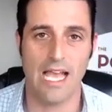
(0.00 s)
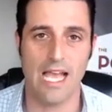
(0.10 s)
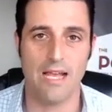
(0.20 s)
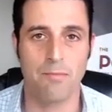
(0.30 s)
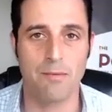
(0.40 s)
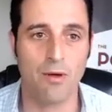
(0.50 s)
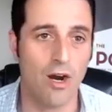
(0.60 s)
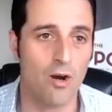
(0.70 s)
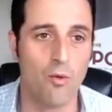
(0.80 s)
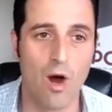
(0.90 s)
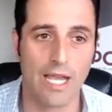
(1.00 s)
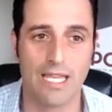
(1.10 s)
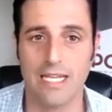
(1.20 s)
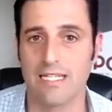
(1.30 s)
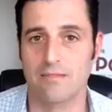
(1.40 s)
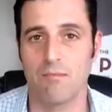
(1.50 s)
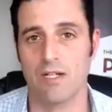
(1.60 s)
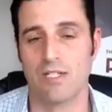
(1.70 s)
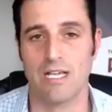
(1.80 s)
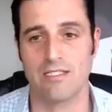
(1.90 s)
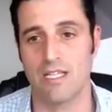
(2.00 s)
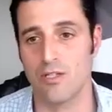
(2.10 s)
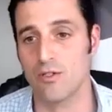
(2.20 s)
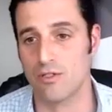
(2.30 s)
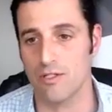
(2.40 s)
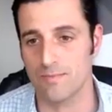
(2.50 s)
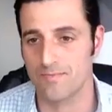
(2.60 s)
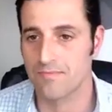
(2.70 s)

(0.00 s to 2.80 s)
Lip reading: And people aren't walking in as much as they used to.